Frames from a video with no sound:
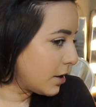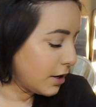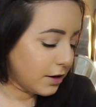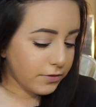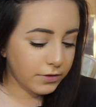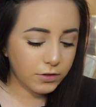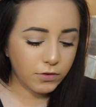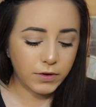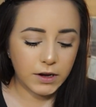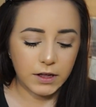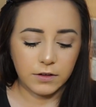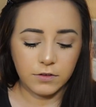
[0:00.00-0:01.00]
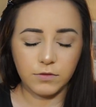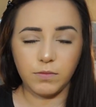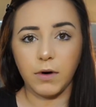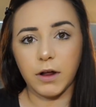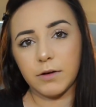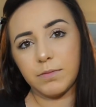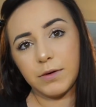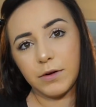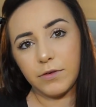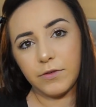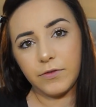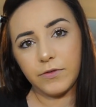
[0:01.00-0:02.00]
Even though it is
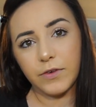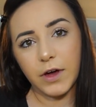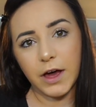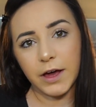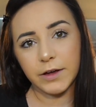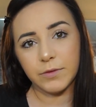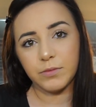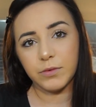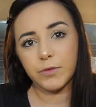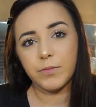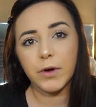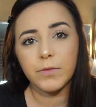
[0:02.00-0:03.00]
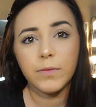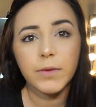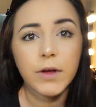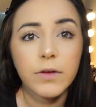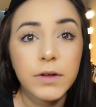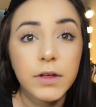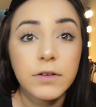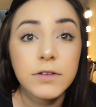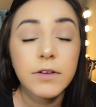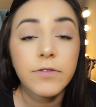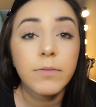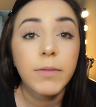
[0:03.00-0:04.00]
waterproof, I would probably only use
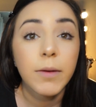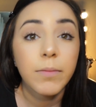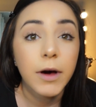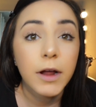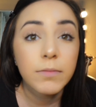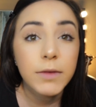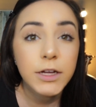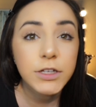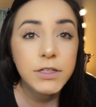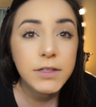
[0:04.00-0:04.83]
it for my bottom lashes.